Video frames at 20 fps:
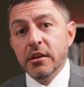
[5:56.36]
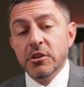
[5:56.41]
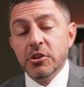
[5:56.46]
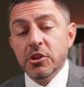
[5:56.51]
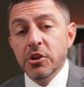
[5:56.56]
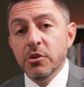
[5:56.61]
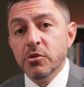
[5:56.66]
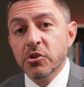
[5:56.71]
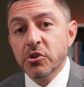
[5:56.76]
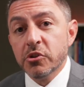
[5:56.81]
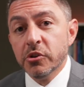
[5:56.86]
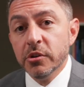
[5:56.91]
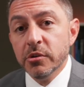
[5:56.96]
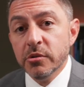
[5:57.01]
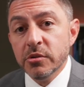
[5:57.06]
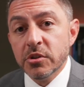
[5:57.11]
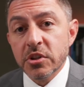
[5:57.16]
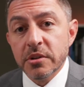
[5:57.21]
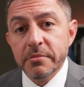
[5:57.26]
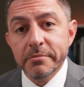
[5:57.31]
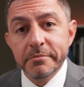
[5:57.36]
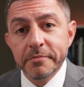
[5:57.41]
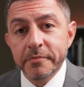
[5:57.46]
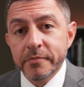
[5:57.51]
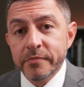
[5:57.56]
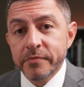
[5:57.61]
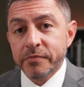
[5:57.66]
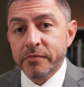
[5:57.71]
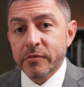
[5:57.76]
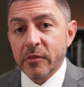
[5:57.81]
Two screws,
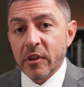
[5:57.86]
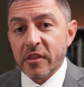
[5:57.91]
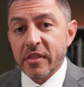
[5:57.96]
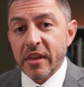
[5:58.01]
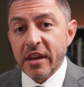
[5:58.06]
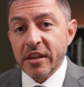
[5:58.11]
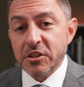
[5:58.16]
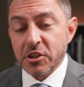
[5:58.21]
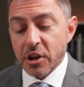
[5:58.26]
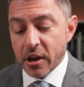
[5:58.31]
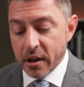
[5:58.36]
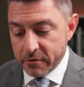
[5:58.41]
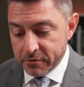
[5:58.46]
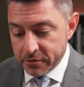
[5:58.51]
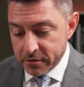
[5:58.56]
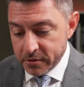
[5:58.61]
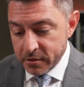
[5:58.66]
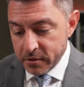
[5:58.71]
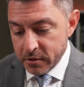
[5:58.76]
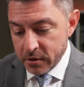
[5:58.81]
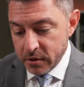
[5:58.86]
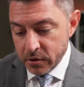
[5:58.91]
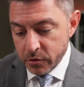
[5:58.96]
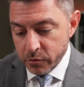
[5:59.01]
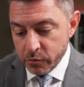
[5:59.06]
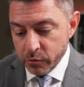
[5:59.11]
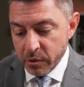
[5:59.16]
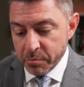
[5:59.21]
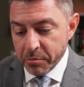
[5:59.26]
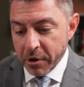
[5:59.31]
the thing's off.
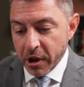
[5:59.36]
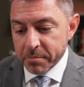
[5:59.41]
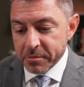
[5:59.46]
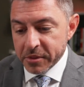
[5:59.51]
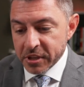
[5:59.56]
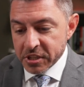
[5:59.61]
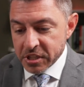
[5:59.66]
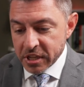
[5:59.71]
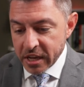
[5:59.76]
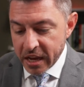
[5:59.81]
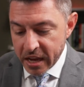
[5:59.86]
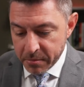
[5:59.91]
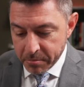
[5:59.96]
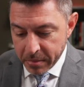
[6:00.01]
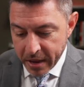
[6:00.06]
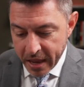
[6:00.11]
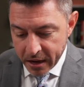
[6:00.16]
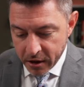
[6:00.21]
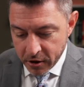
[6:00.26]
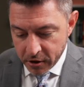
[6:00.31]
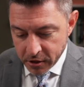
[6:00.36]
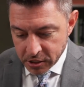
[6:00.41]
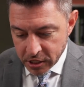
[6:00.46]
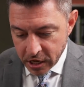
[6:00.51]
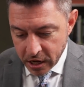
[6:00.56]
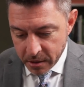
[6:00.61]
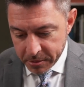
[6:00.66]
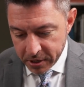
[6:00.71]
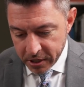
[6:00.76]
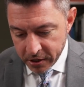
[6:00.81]
We pop this guy back on
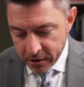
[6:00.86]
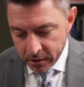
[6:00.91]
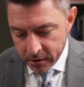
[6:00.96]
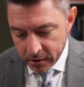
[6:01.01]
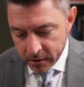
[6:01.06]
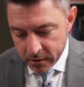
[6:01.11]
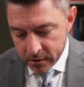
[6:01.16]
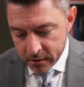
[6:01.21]
top here,